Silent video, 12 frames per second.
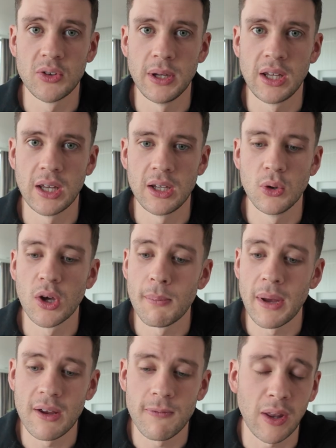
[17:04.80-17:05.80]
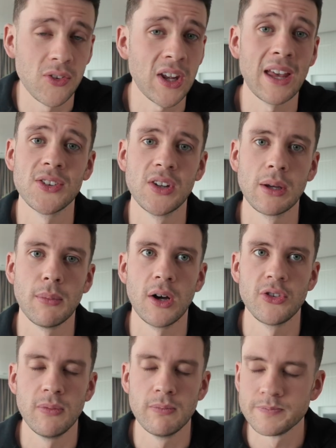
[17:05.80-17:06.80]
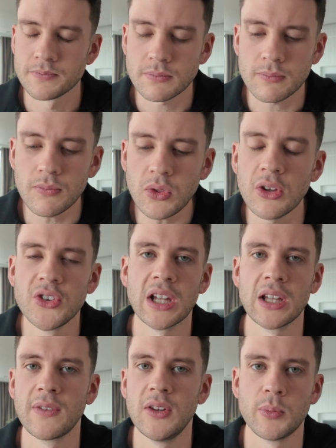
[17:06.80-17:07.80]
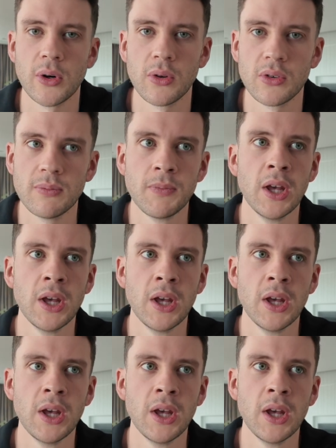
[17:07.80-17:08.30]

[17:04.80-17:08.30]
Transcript: speaking, you can make fantastic margin selling these products.